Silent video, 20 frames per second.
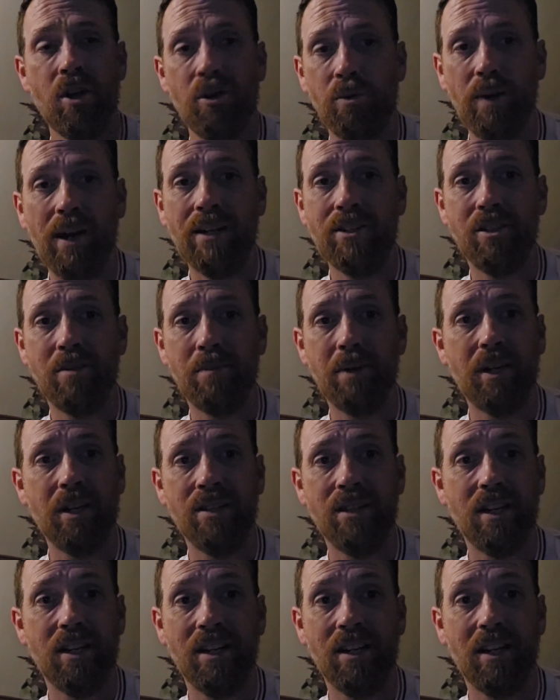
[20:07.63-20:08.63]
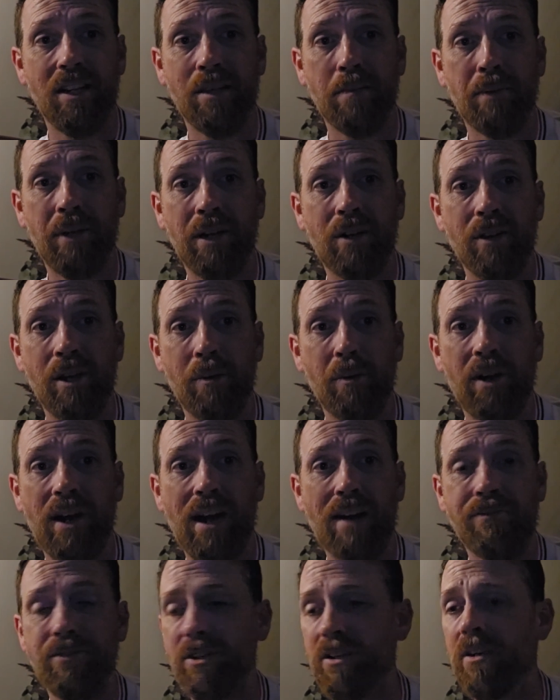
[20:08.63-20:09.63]
Wrexham, because they didn't get the player they were
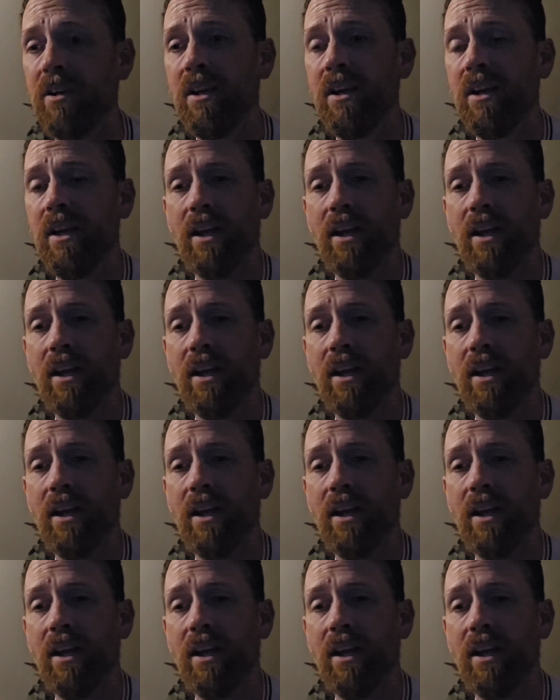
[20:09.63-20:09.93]
after.